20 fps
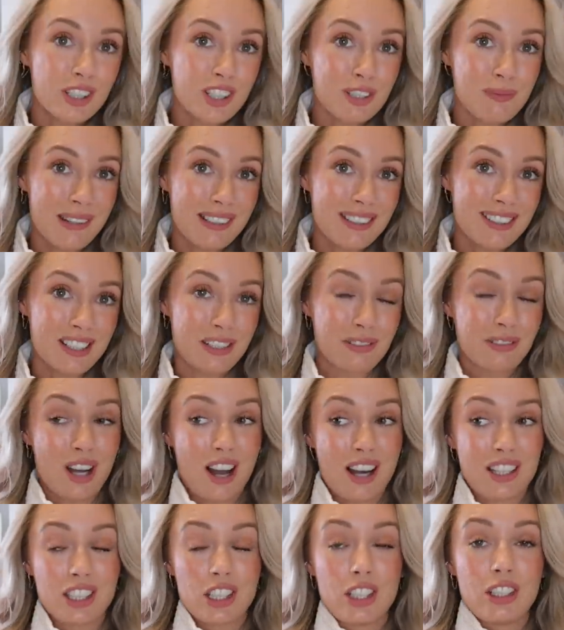expensive
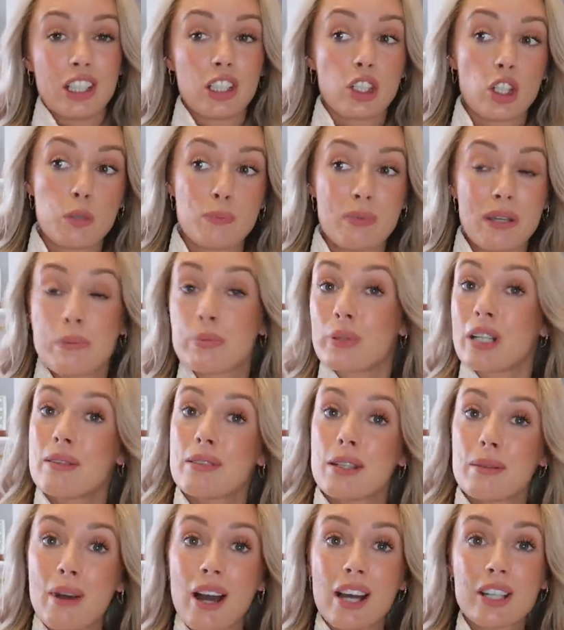cardigan. It could be
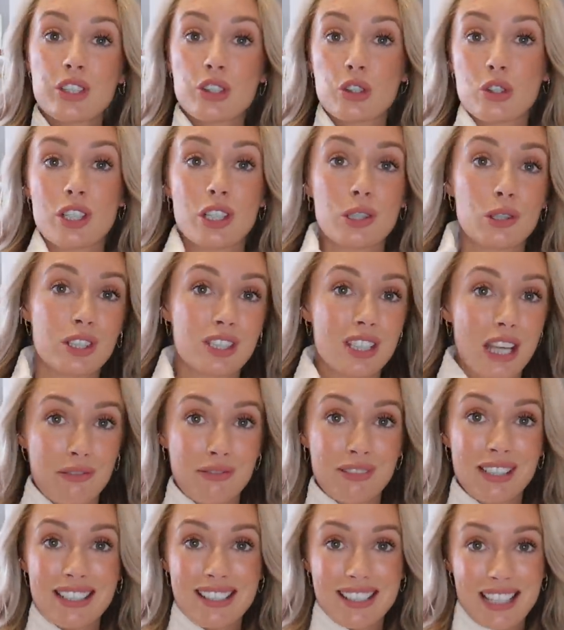premium high street. You could
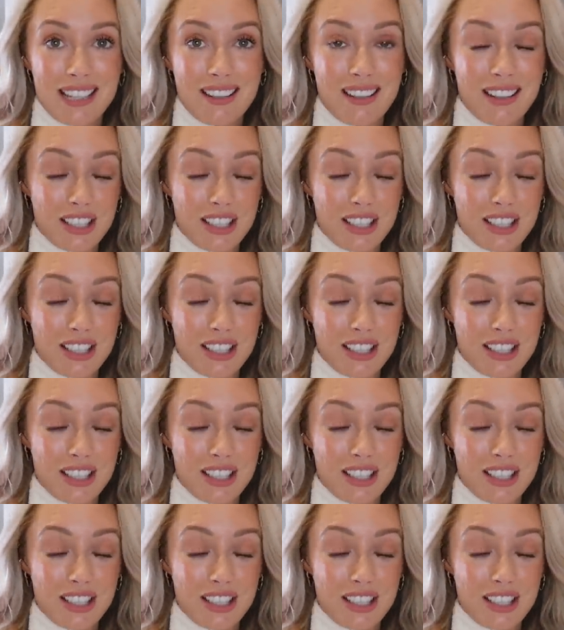definitely say that